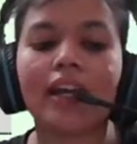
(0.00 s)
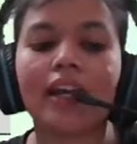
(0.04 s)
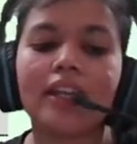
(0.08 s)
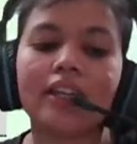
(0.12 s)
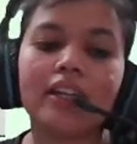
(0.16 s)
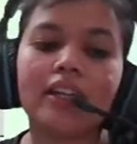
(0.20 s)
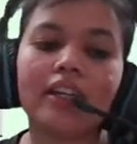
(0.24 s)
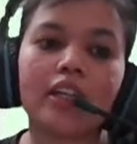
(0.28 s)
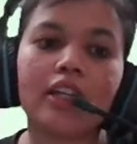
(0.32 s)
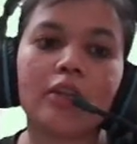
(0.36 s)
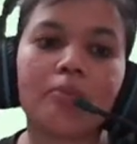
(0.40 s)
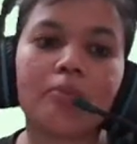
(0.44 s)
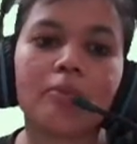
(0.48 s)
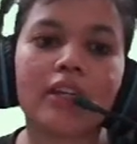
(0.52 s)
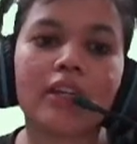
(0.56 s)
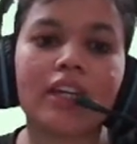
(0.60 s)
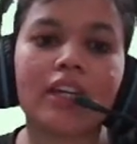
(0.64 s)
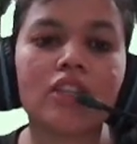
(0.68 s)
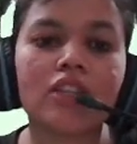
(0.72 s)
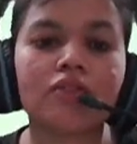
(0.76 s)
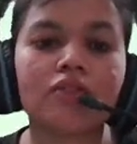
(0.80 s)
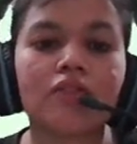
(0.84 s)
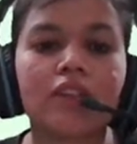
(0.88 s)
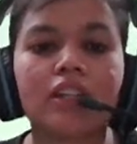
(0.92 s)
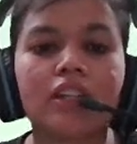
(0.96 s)
energy
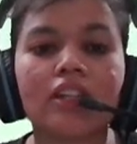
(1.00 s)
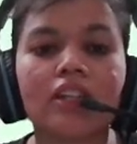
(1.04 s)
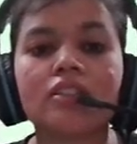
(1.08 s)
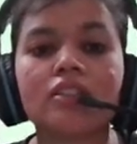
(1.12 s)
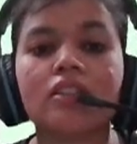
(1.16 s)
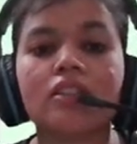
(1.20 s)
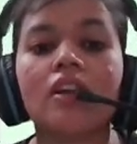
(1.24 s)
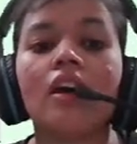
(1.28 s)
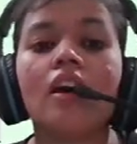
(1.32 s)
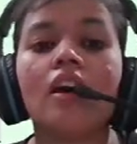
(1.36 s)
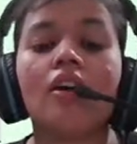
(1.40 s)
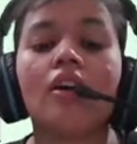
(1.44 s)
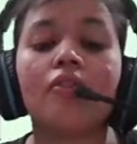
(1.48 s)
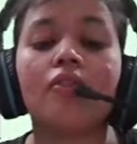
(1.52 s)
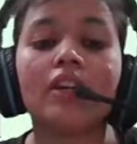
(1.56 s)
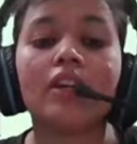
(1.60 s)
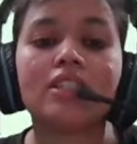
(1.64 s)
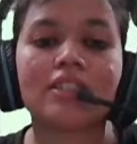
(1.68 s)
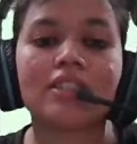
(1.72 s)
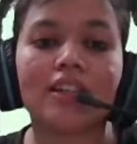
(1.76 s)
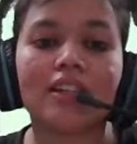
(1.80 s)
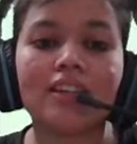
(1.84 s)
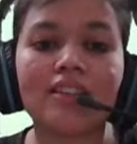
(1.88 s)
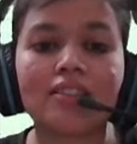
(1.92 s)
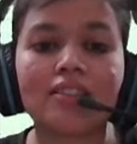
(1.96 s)
which we get from sun.